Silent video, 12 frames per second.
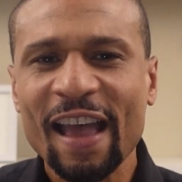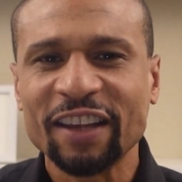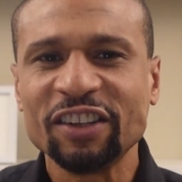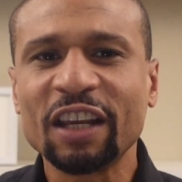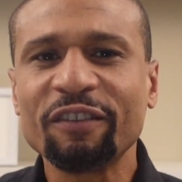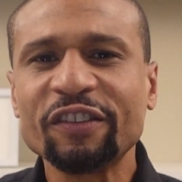Can you
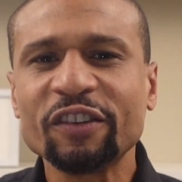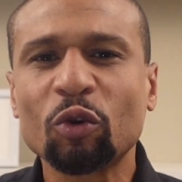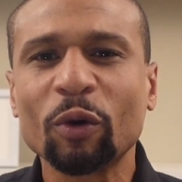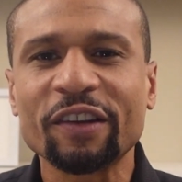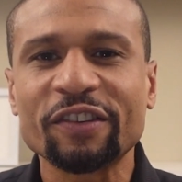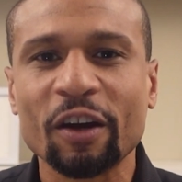give us a
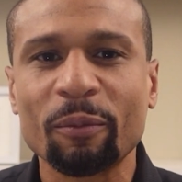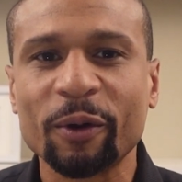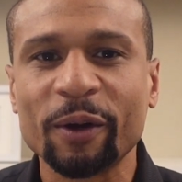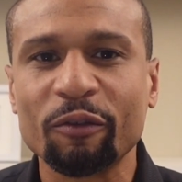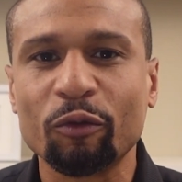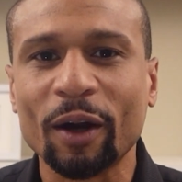quick summary
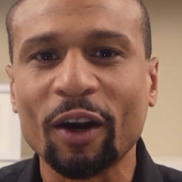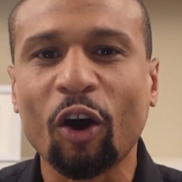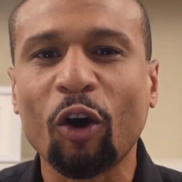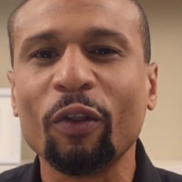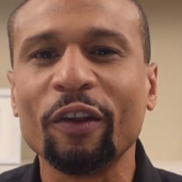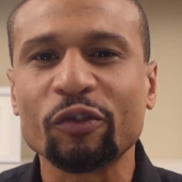of what
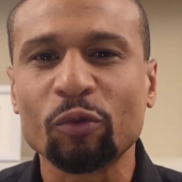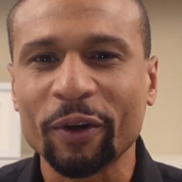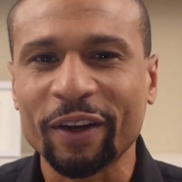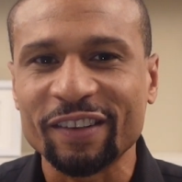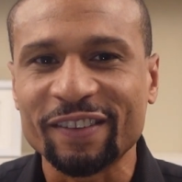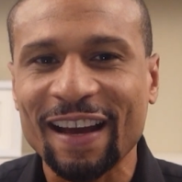all this work
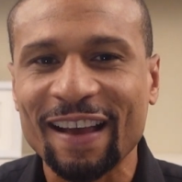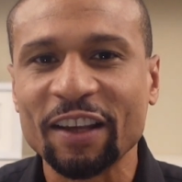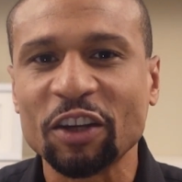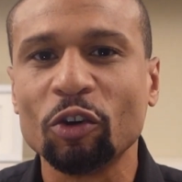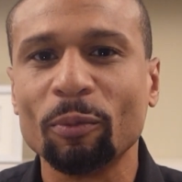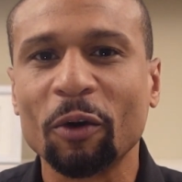is telling
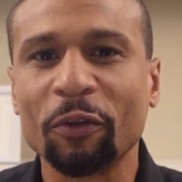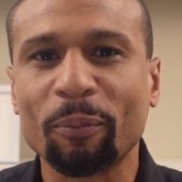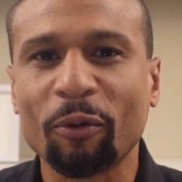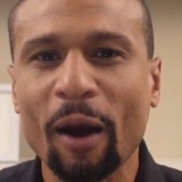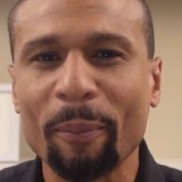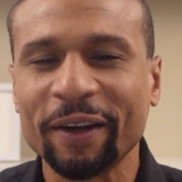you about the
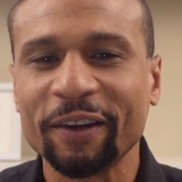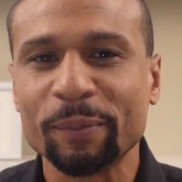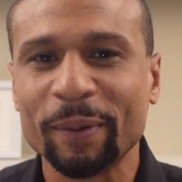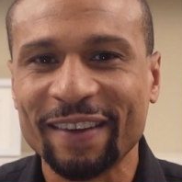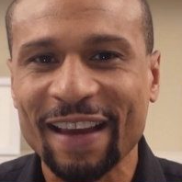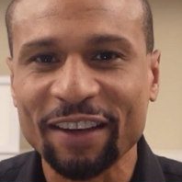property's
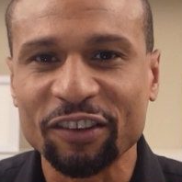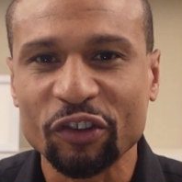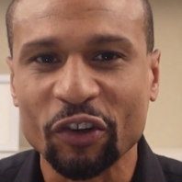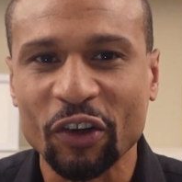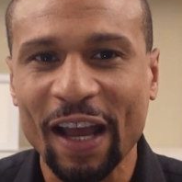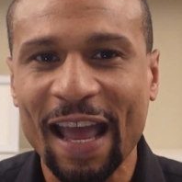
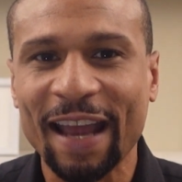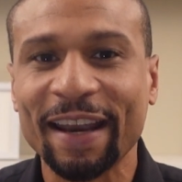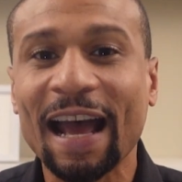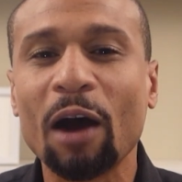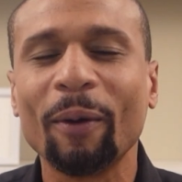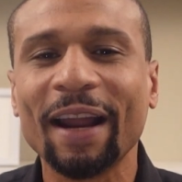potential and
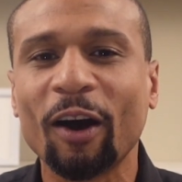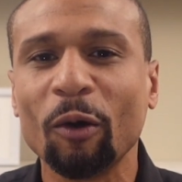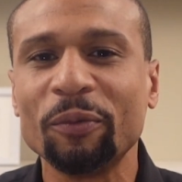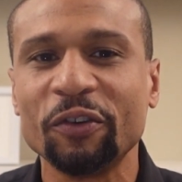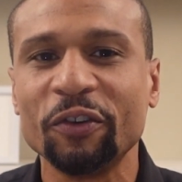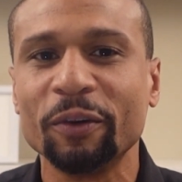how it
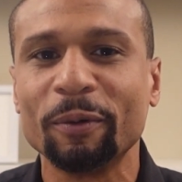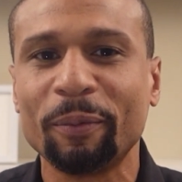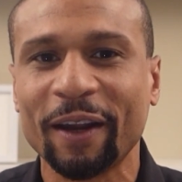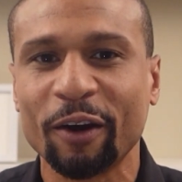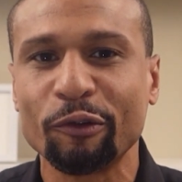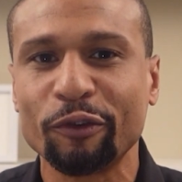helps you to
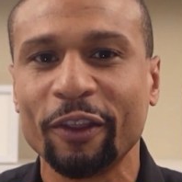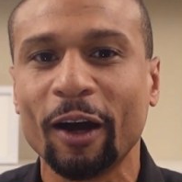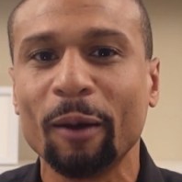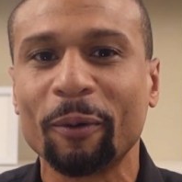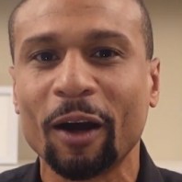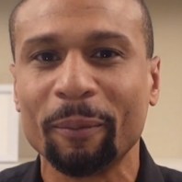prepare for the
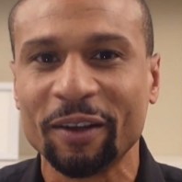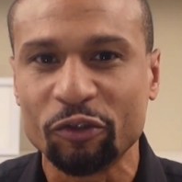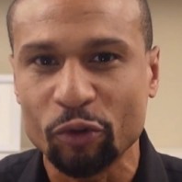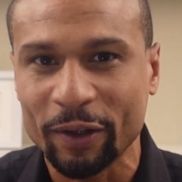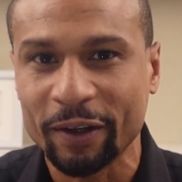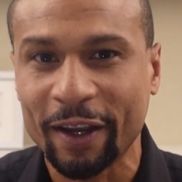upcoming
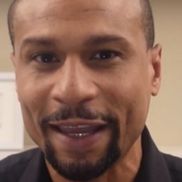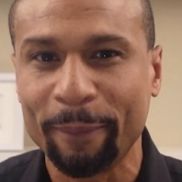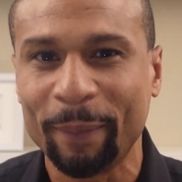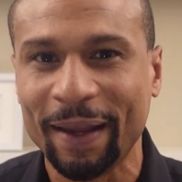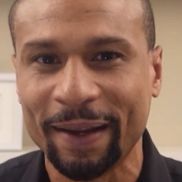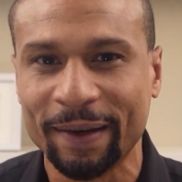drill
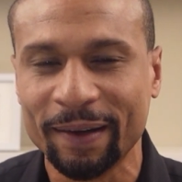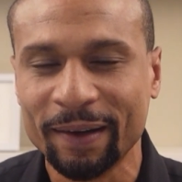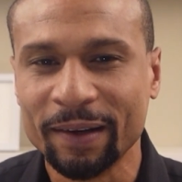campaign?